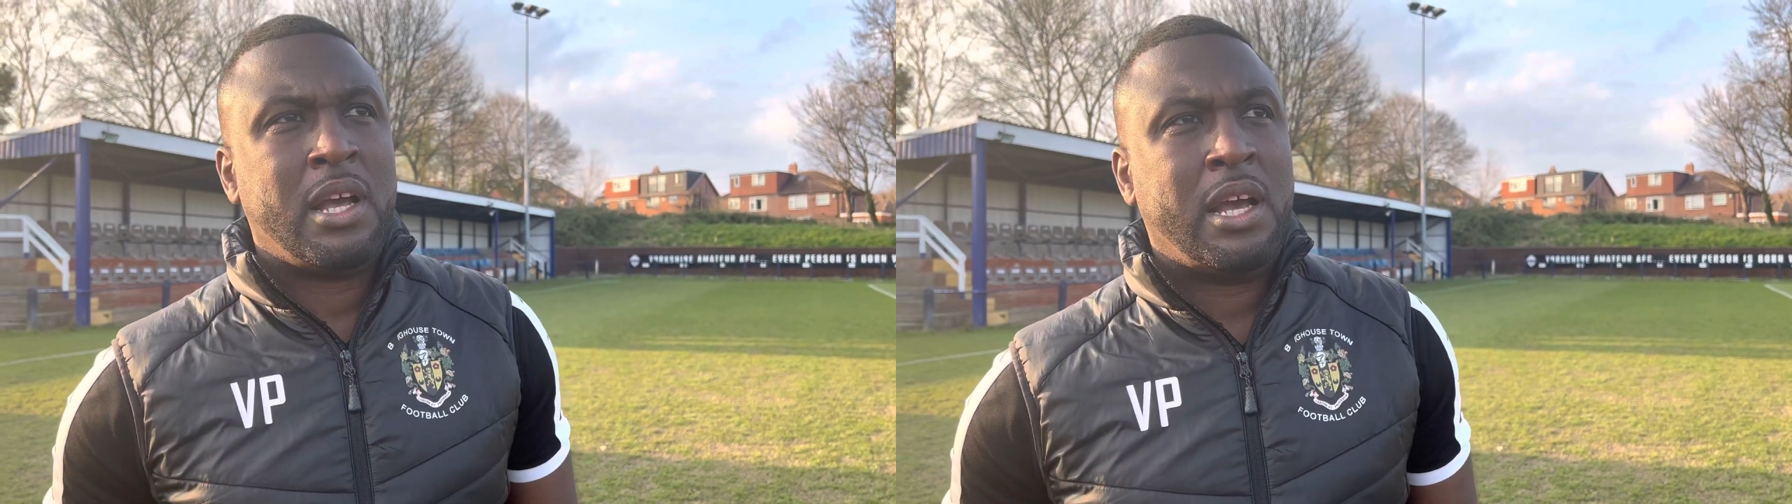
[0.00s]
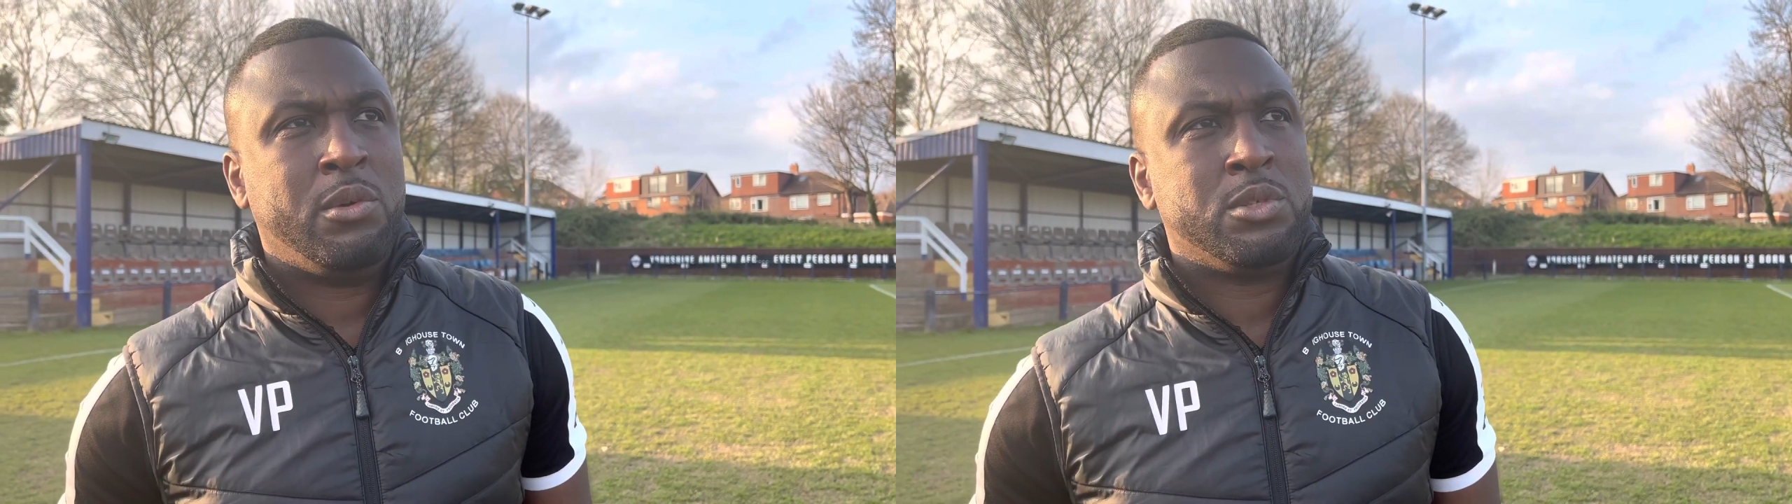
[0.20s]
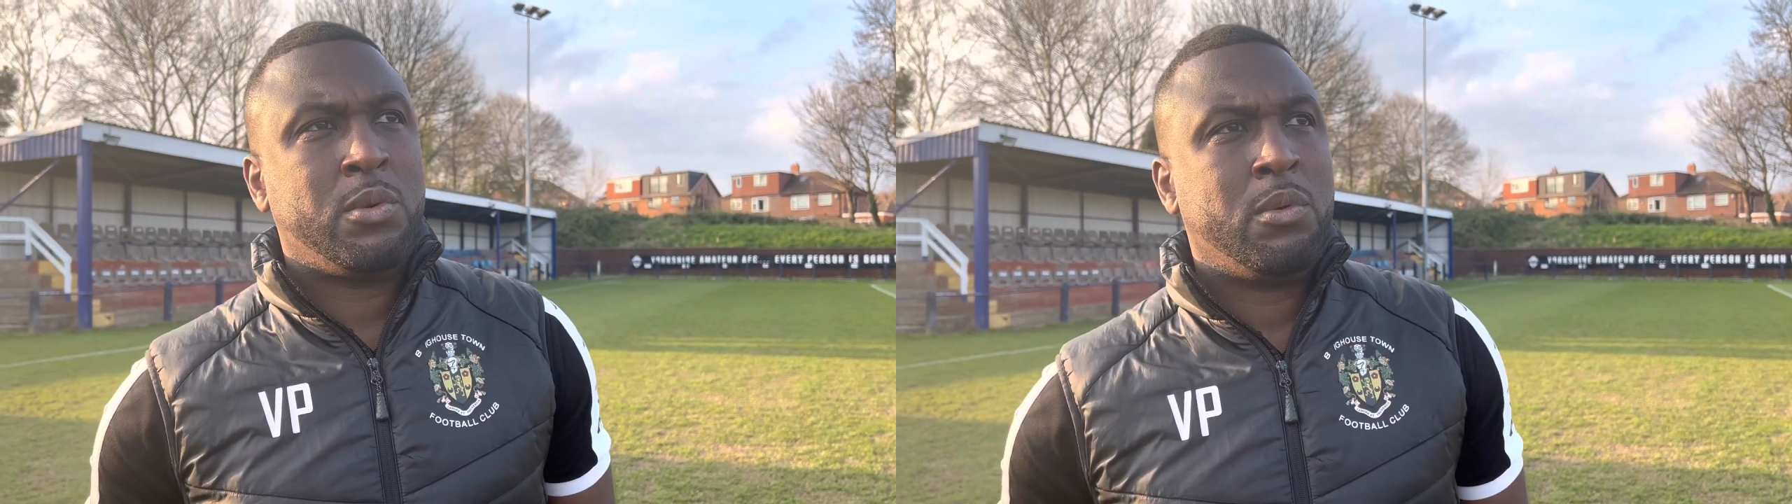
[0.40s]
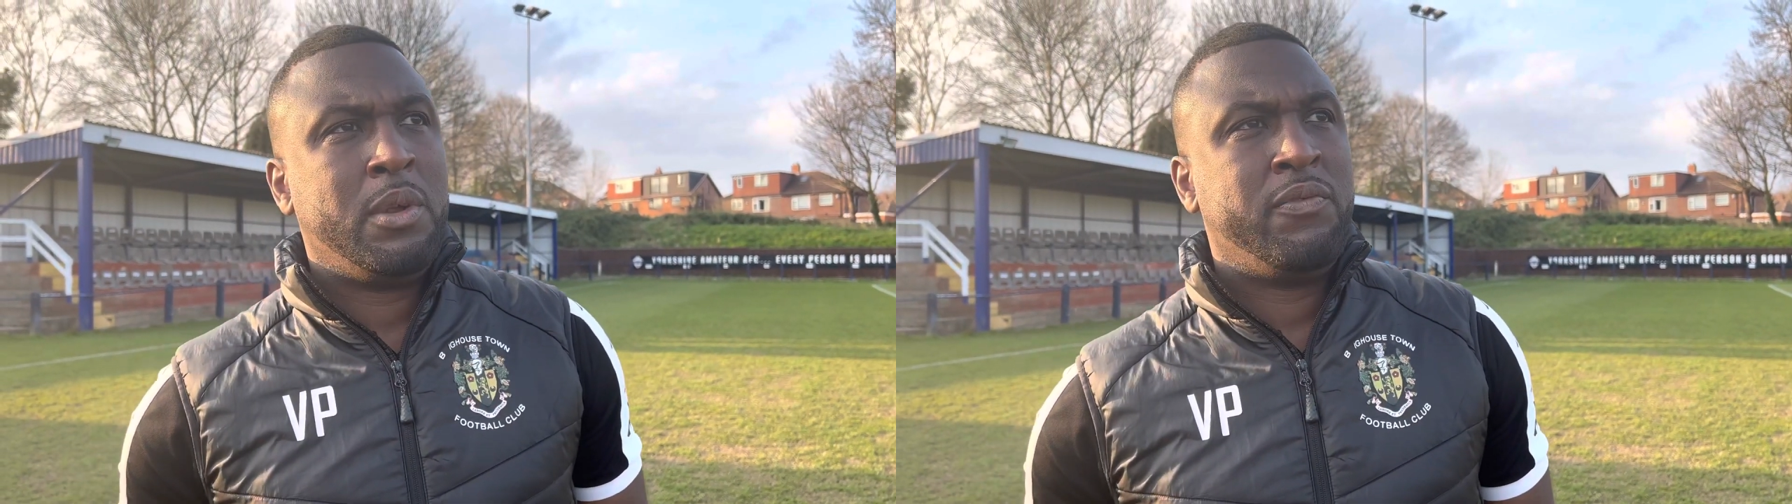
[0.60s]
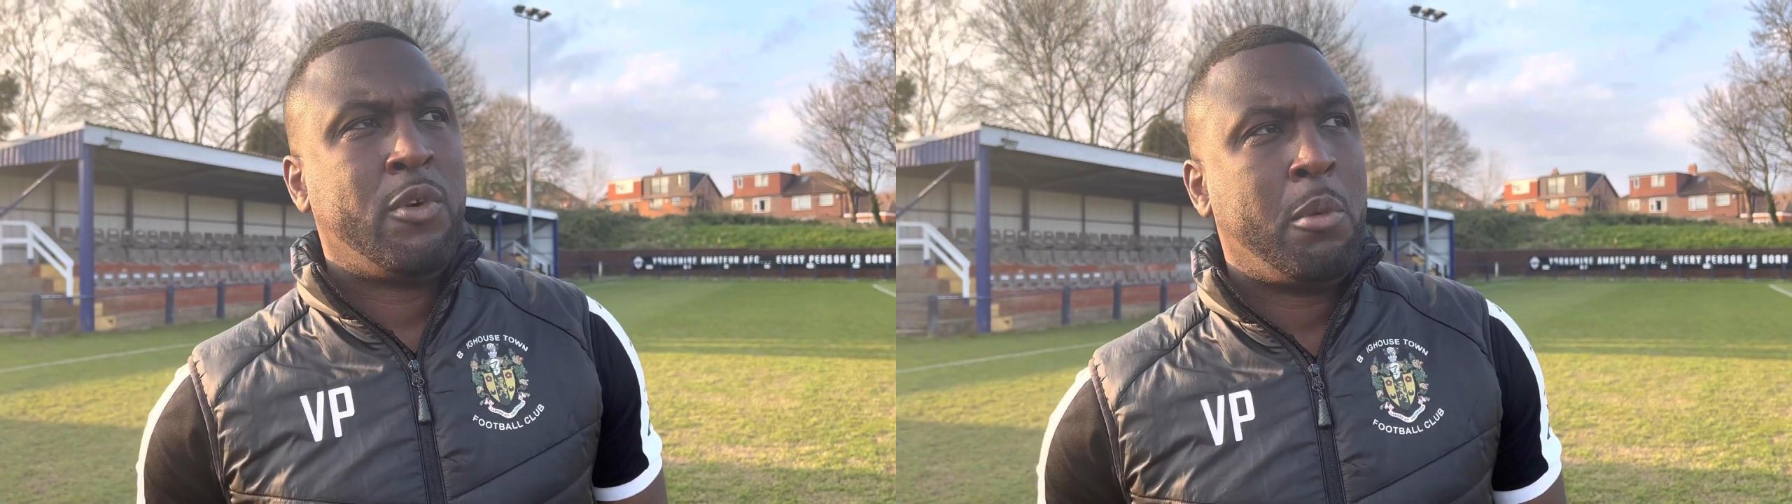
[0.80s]
I always want to
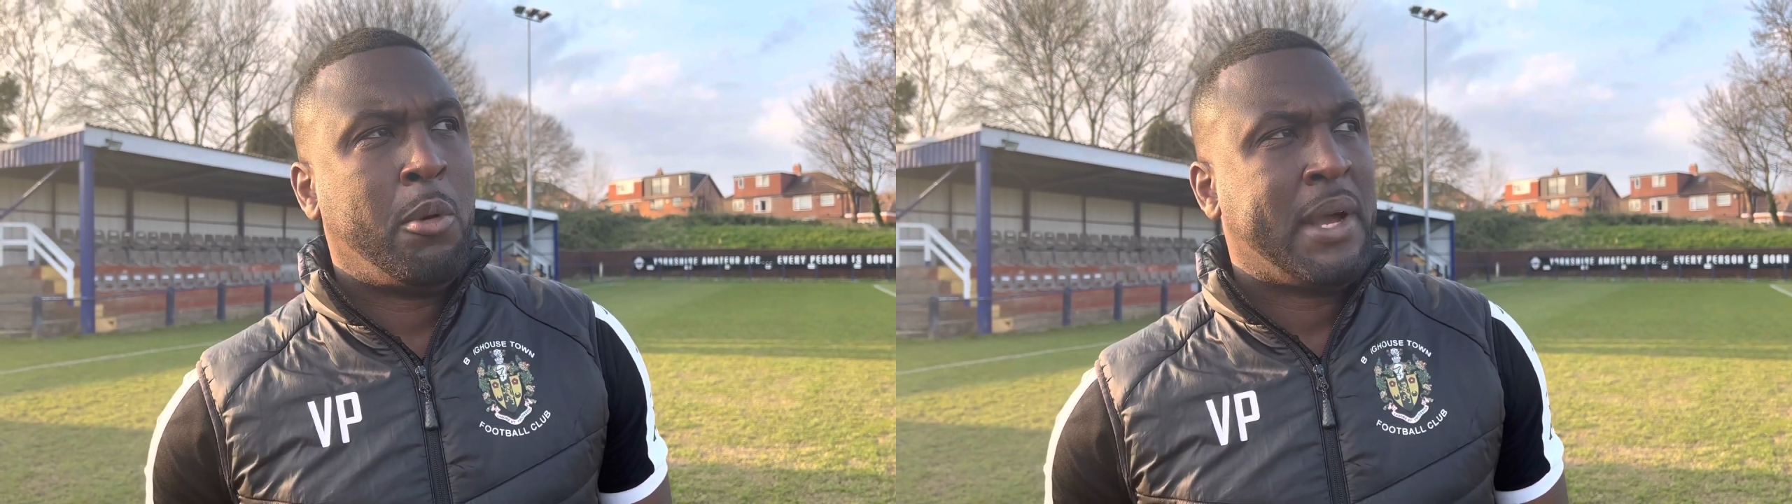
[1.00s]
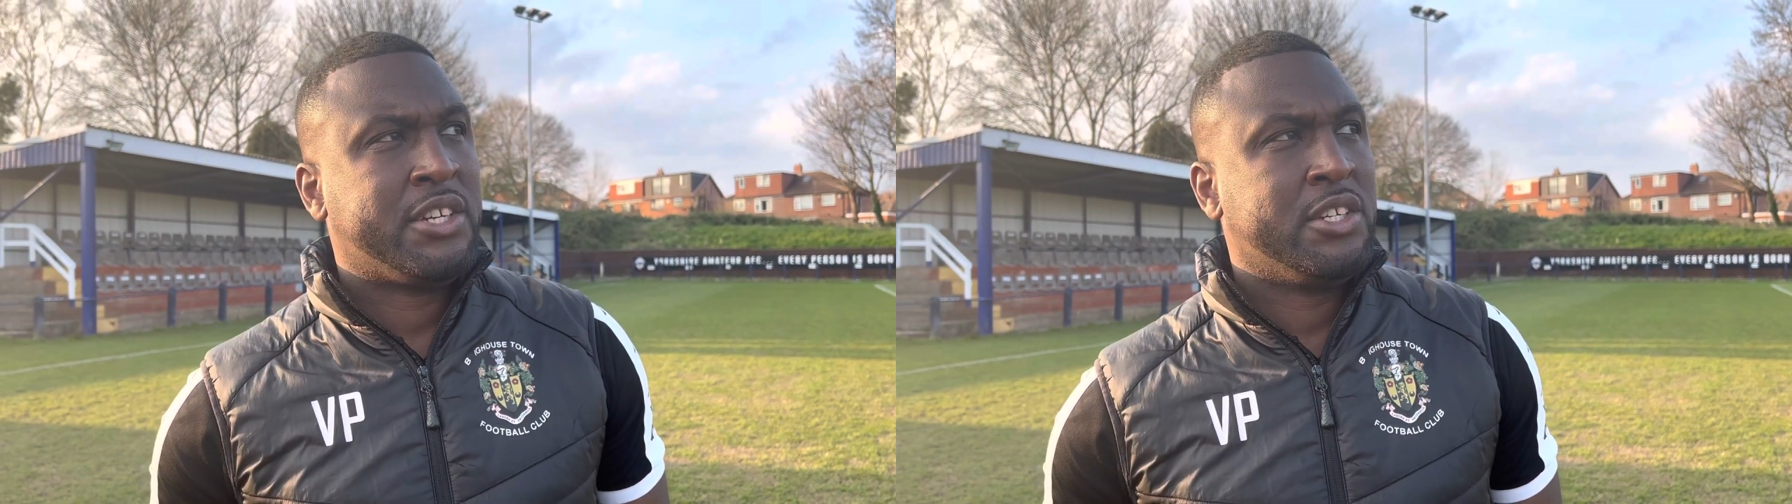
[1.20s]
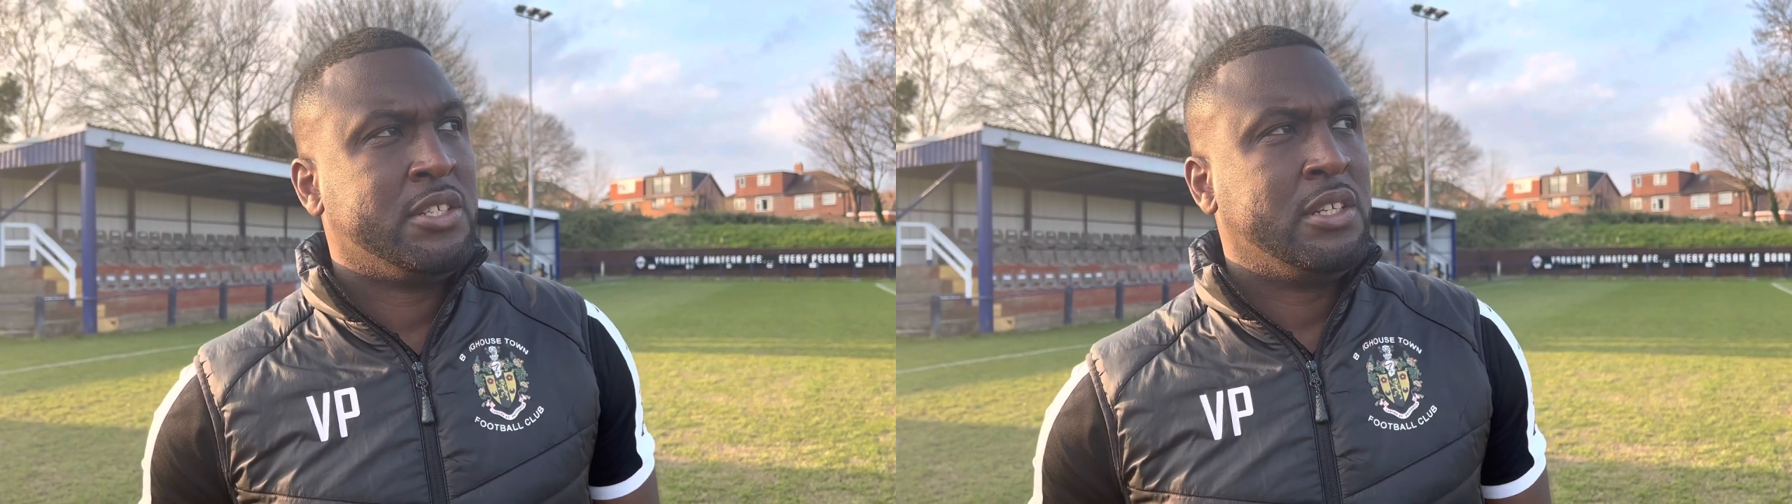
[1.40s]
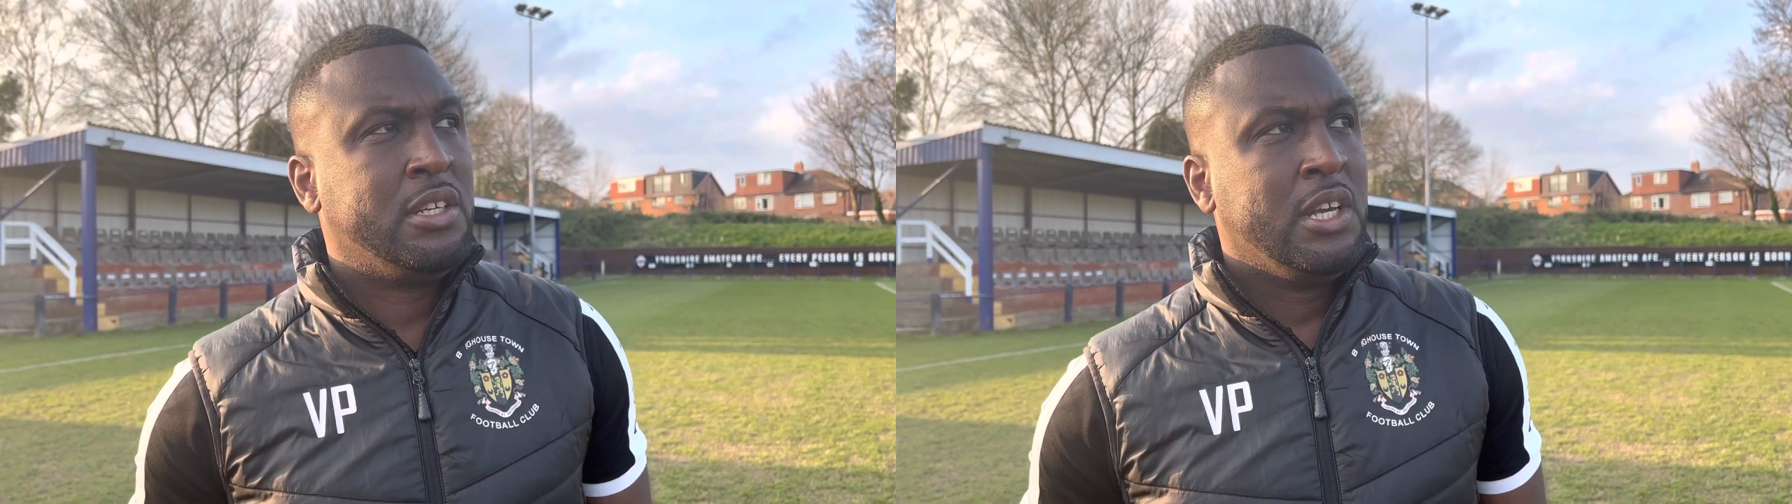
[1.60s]
win football matches, and